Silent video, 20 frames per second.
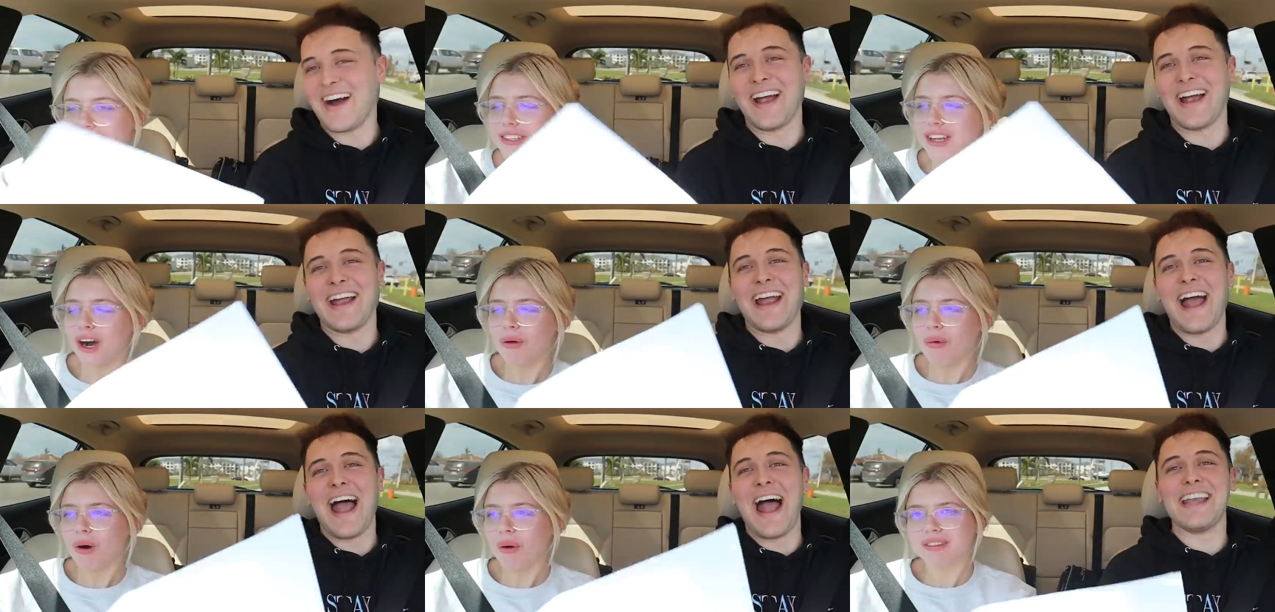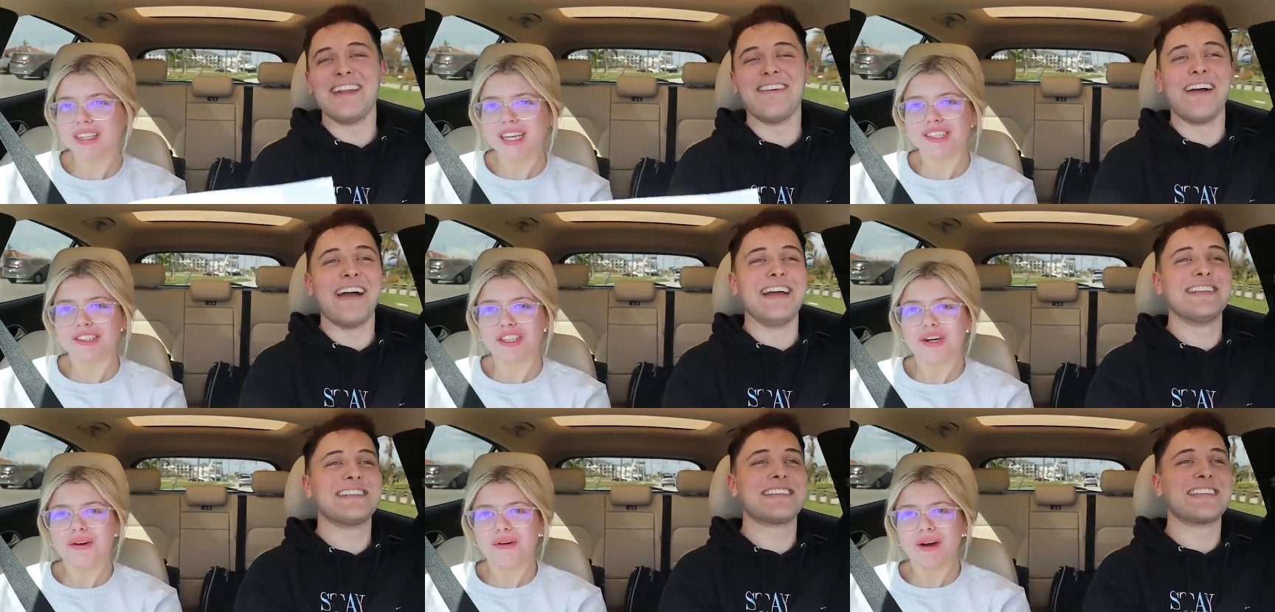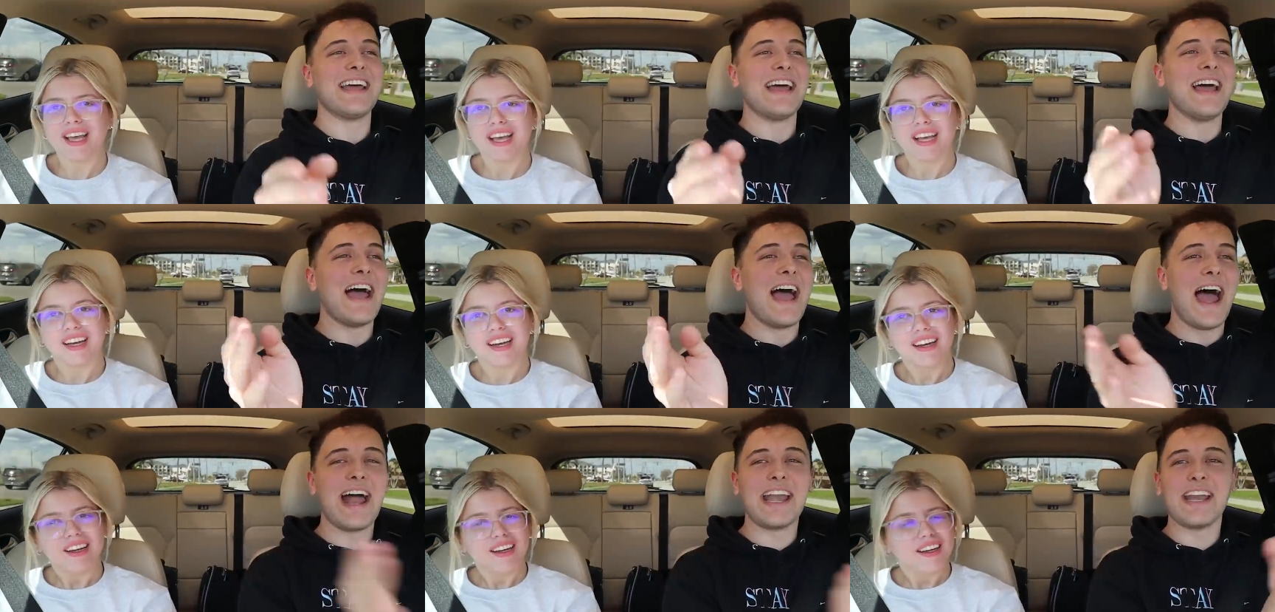Speaker 1: I all right, know, what anyways, was I
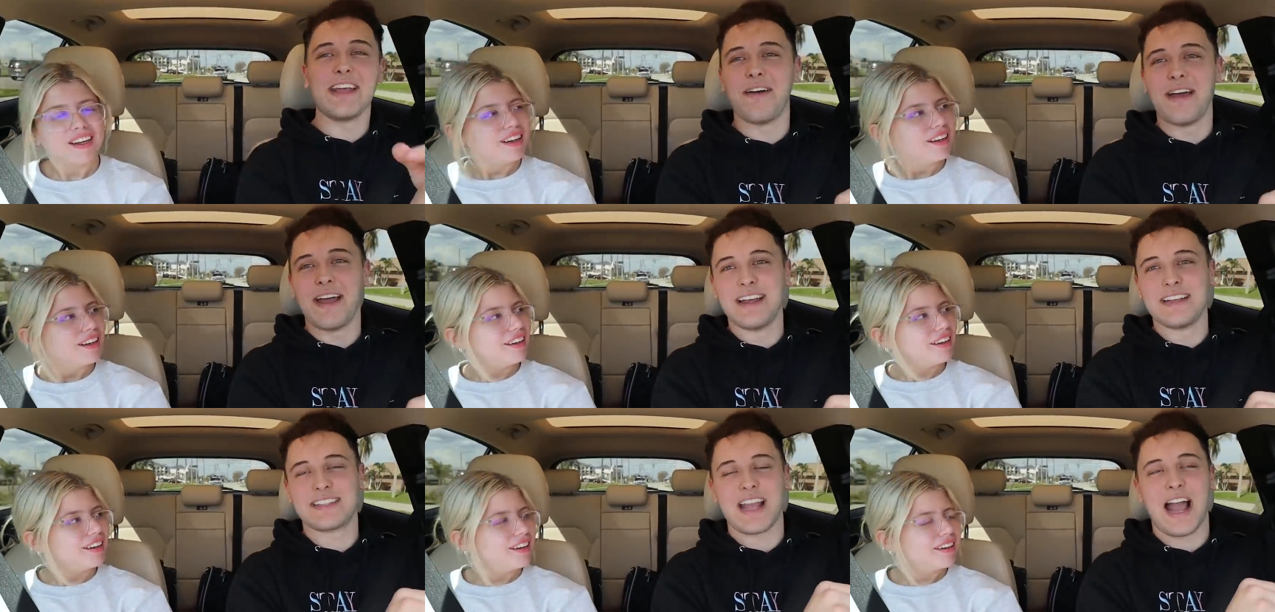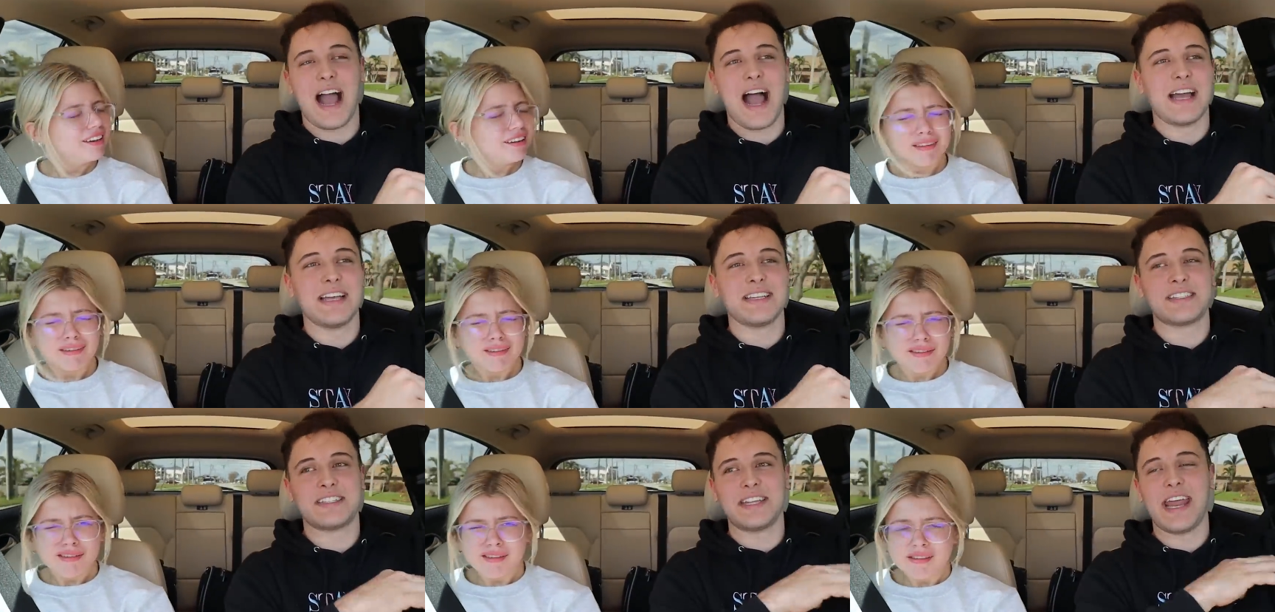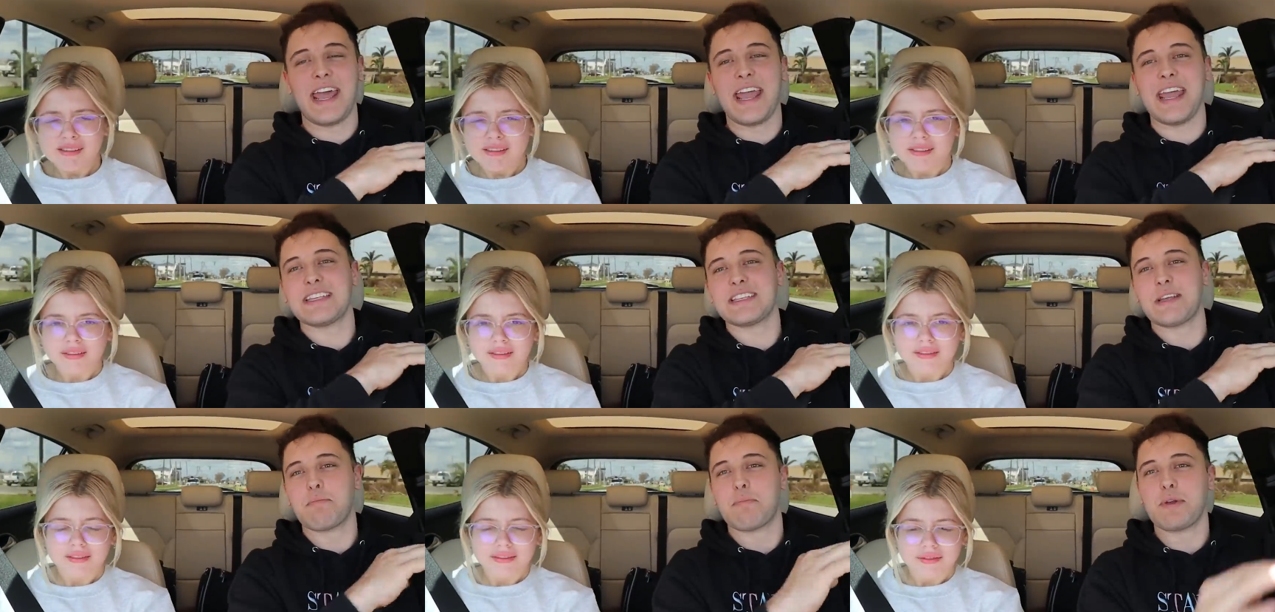doing? Anyways, guys,
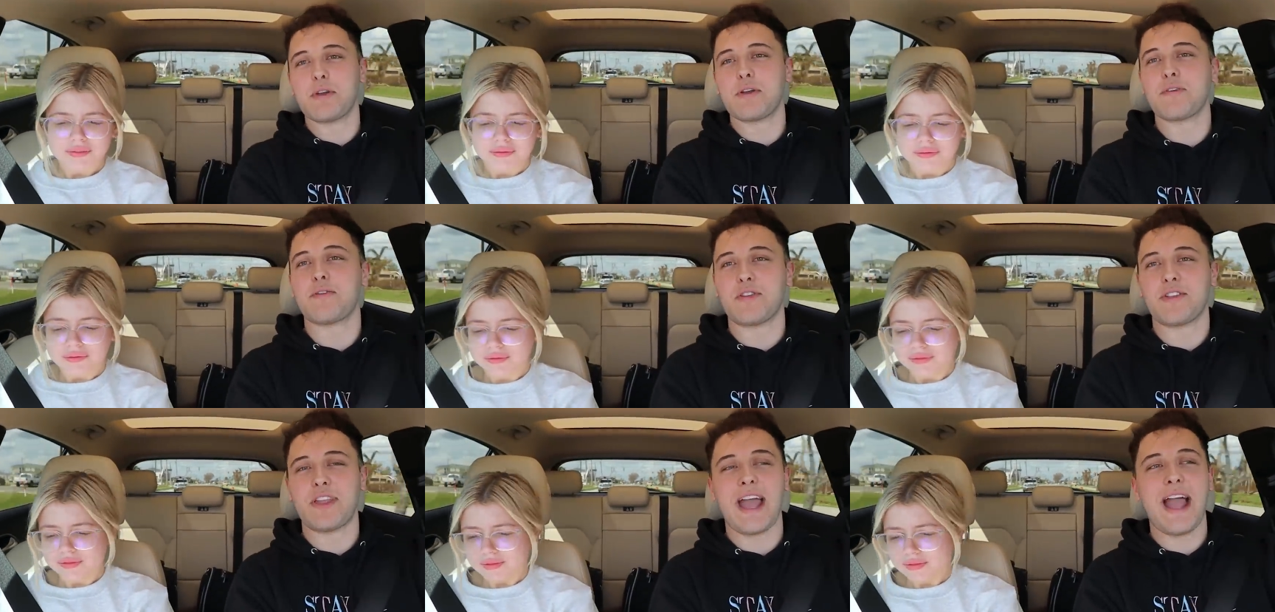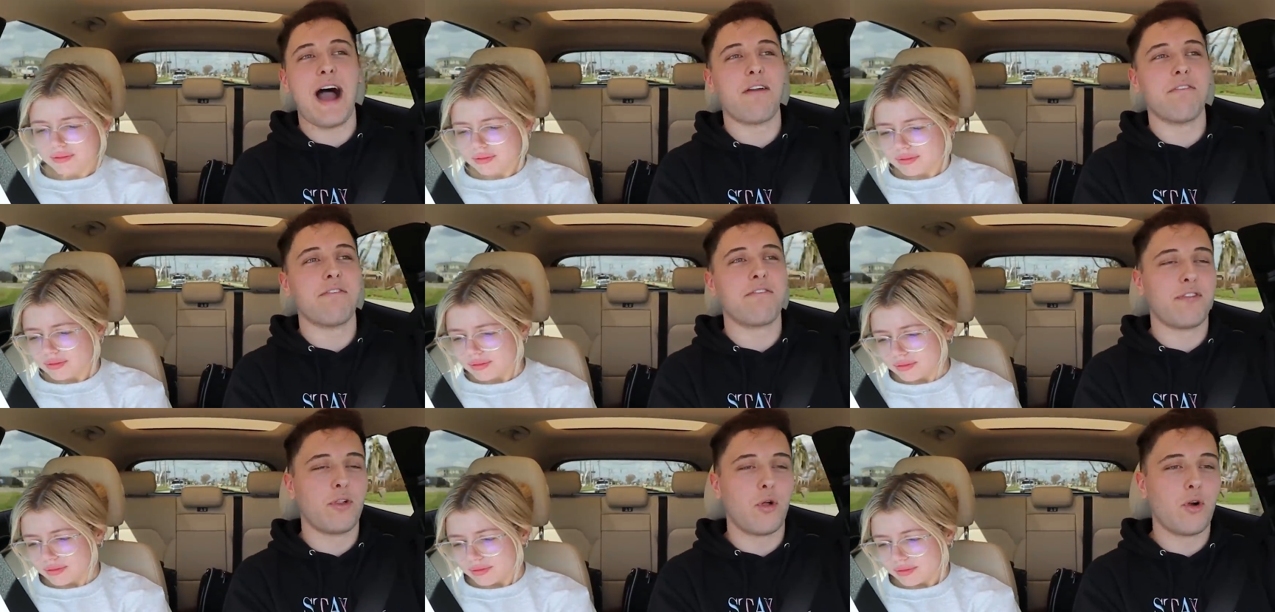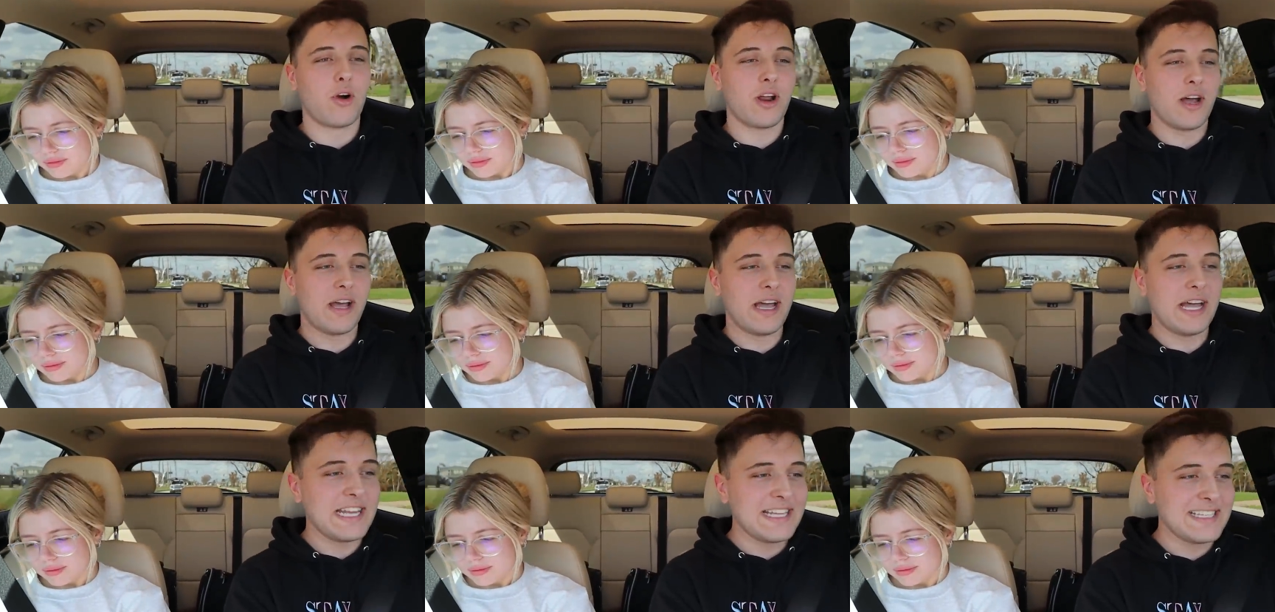today is a beautiful day out in
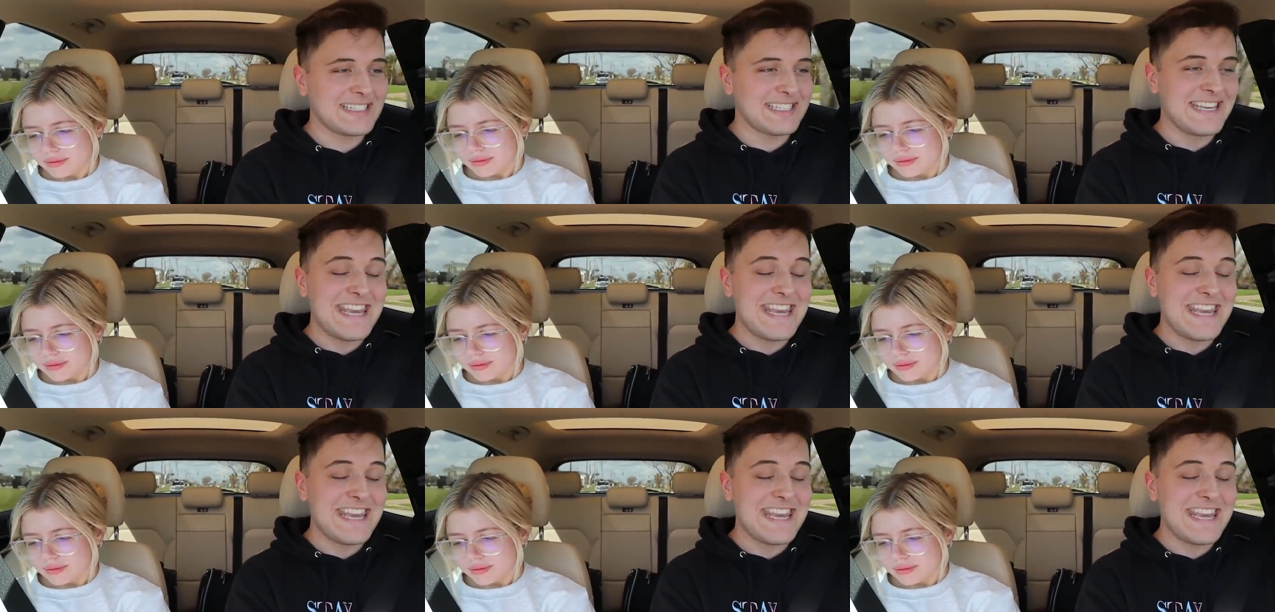Florida. It is